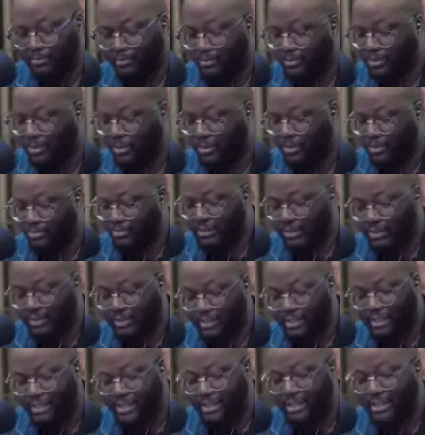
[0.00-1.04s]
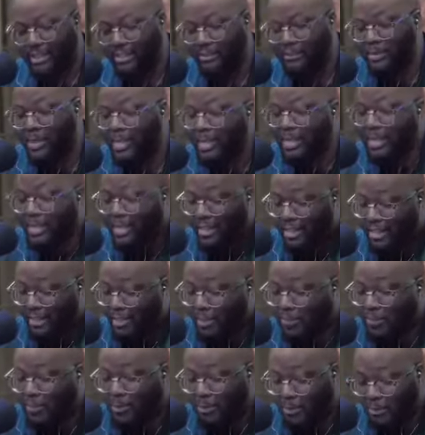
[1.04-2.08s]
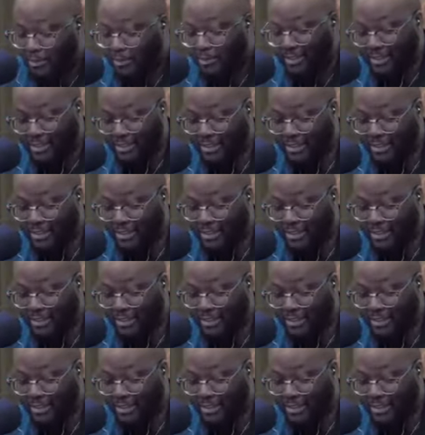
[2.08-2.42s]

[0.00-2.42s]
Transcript: So I'm just saying, in other news,